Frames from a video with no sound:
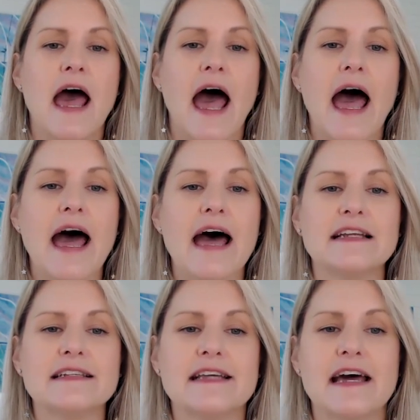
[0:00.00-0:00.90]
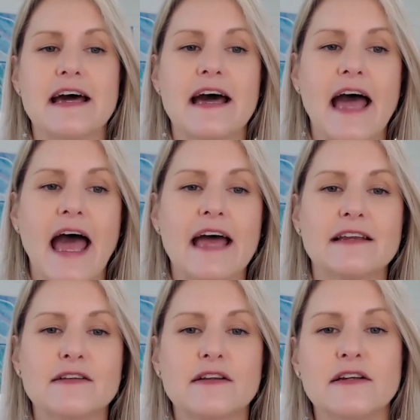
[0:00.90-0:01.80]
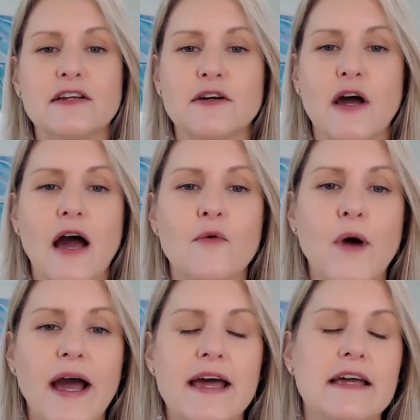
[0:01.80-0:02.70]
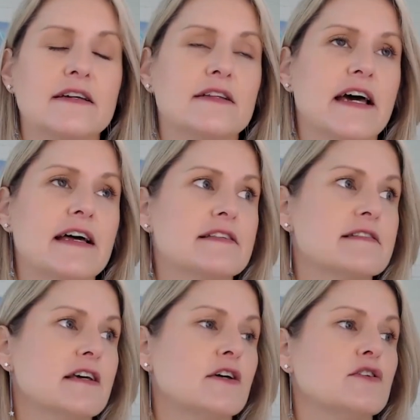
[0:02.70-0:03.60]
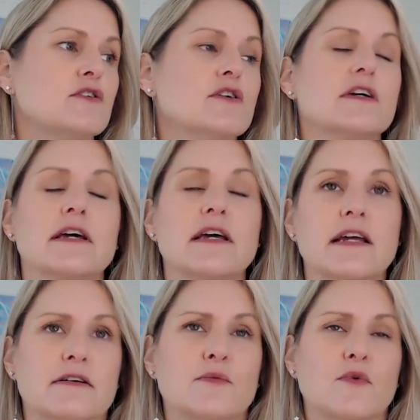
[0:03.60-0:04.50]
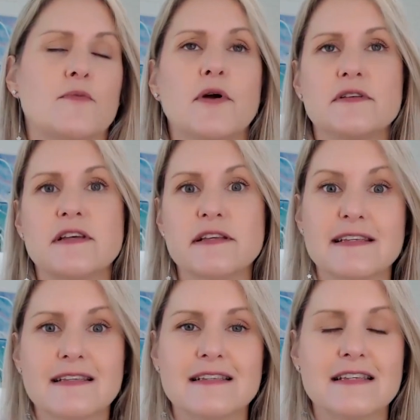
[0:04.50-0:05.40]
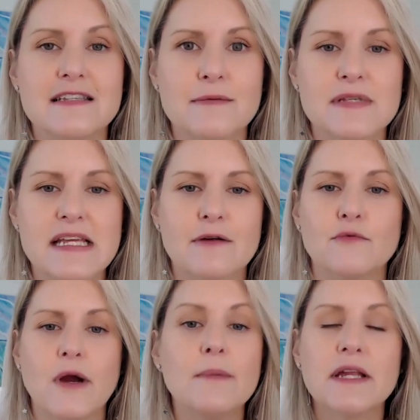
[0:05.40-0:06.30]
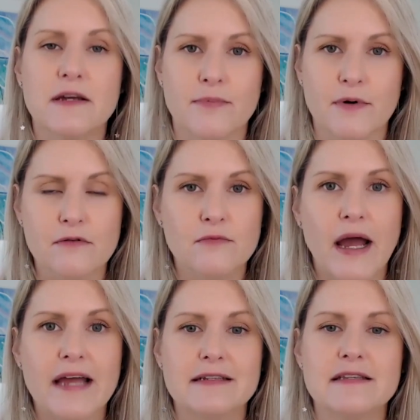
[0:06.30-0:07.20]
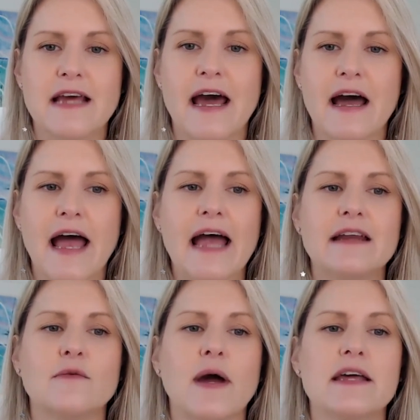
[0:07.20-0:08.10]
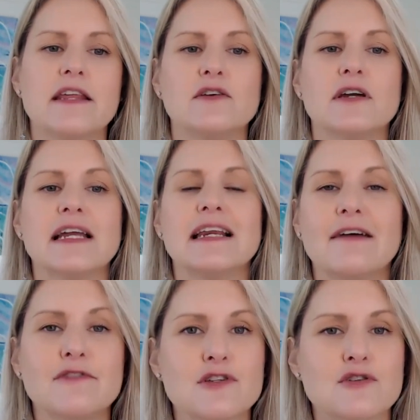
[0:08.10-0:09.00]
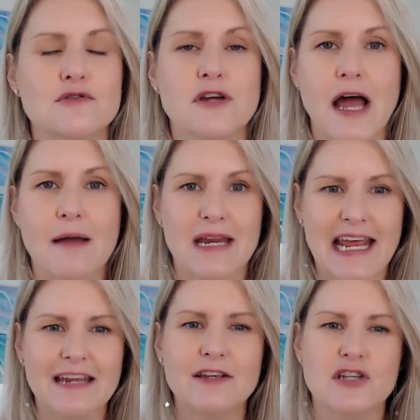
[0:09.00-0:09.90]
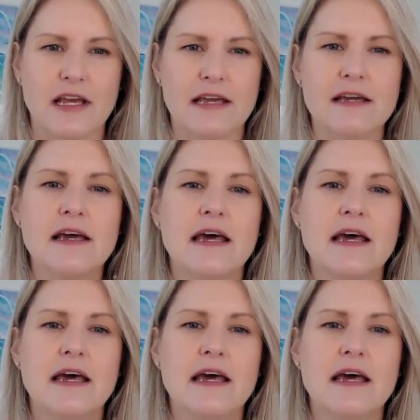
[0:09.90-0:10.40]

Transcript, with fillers: and, uh, and you know, a way that's you can, uh, well, processes and systems that are replicable, right, to start, and a way that you can leverage your time and energy